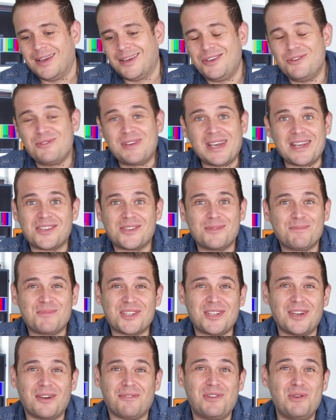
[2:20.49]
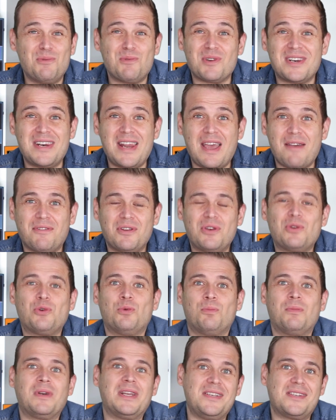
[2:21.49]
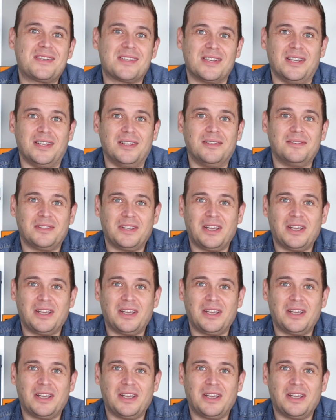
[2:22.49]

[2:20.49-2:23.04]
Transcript: you get some stuff you would never normally see.